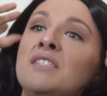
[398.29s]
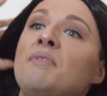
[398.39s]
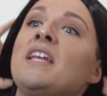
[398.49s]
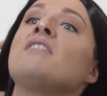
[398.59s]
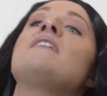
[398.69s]

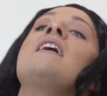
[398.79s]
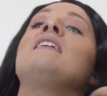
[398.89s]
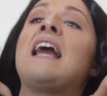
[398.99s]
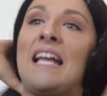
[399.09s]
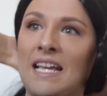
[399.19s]
Spinning
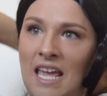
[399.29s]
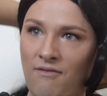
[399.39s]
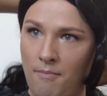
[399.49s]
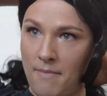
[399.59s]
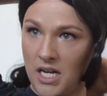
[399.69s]
around like it came
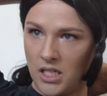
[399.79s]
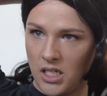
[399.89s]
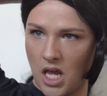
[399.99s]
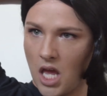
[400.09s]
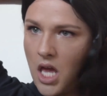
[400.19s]
from
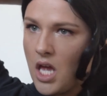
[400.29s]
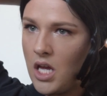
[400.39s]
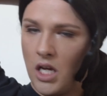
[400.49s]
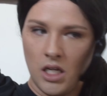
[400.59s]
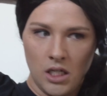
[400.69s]
Maytag.